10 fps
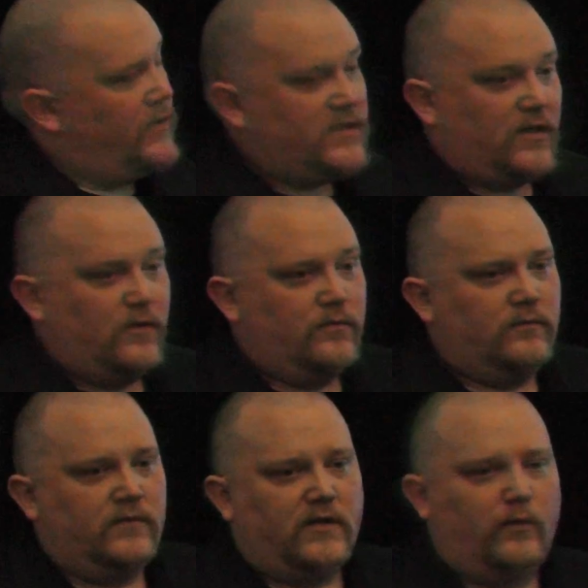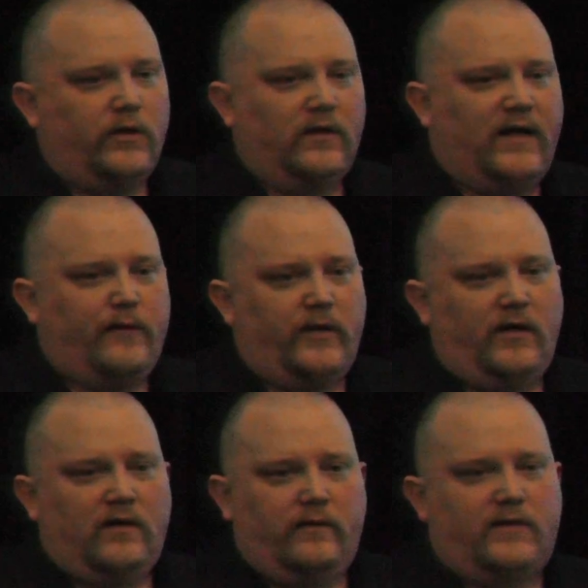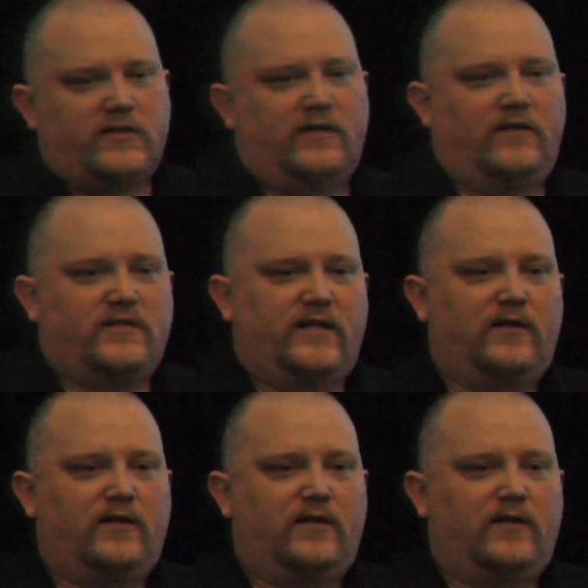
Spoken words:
So there will not be, I'm sure they understand,